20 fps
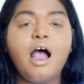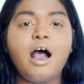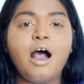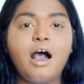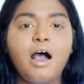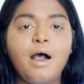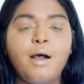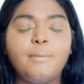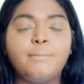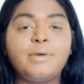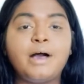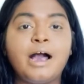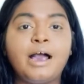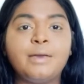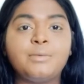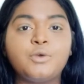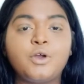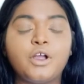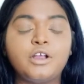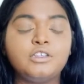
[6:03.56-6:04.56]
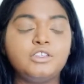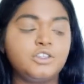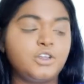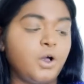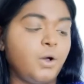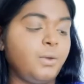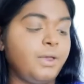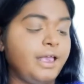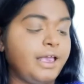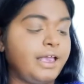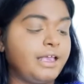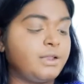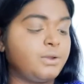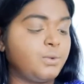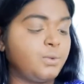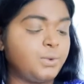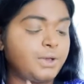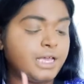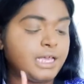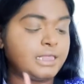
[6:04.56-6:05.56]
I'm going to go
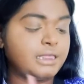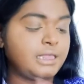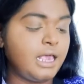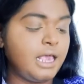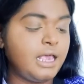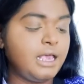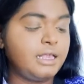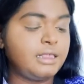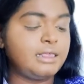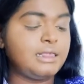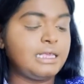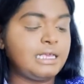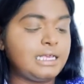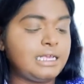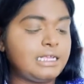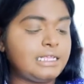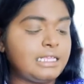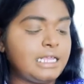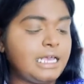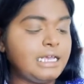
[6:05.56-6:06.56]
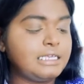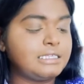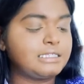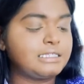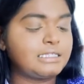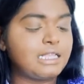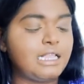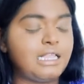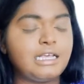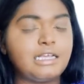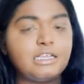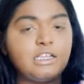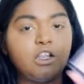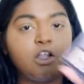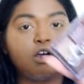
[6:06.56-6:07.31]
in with the NYX Lid